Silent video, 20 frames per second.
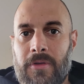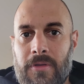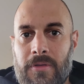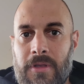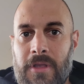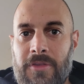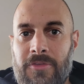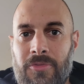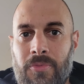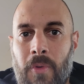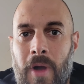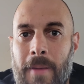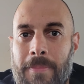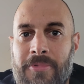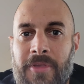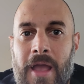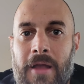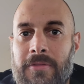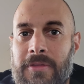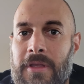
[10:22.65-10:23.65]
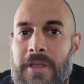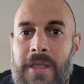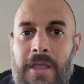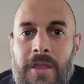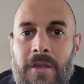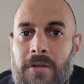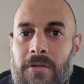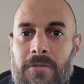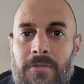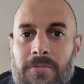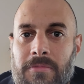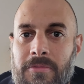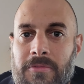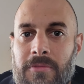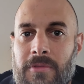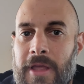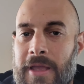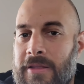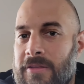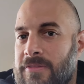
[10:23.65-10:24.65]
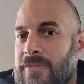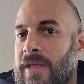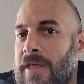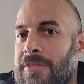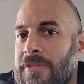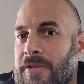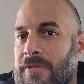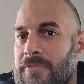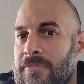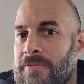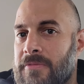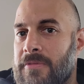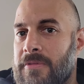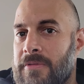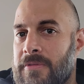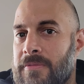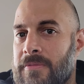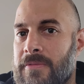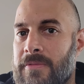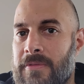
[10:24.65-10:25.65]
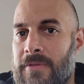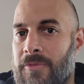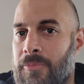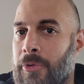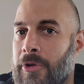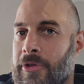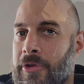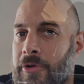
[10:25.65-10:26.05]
he swaps out the gear like it's nothing. It's pretty